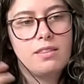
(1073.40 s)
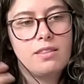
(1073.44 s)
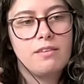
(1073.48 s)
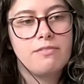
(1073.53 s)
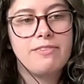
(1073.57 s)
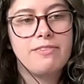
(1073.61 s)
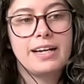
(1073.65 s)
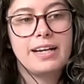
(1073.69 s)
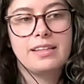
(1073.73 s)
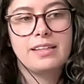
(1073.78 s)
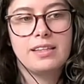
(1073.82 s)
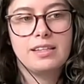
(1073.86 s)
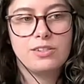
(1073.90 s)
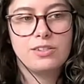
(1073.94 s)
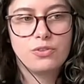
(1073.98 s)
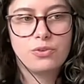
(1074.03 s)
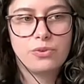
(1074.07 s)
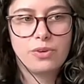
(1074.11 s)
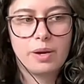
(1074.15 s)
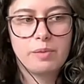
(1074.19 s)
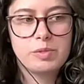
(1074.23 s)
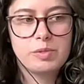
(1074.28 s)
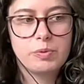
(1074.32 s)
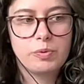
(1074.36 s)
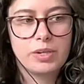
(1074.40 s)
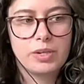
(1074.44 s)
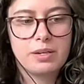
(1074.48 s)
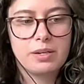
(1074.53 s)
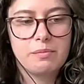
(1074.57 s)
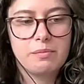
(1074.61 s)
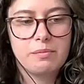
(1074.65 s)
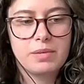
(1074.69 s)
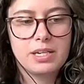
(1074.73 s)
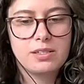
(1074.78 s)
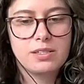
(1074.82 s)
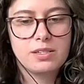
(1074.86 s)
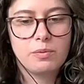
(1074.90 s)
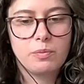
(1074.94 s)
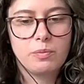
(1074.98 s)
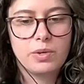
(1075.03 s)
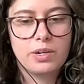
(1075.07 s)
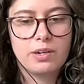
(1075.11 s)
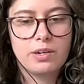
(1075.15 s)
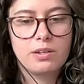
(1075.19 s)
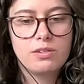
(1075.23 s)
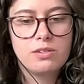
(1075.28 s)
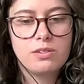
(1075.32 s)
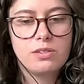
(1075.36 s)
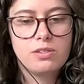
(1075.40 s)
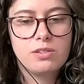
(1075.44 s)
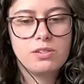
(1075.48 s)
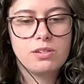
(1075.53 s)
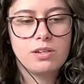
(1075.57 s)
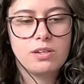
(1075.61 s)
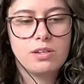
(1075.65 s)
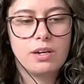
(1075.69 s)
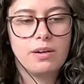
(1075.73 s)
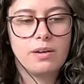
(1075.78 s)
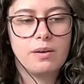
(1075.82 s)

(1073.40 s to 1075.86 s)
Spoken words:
fact that these crimes were committed somewhere else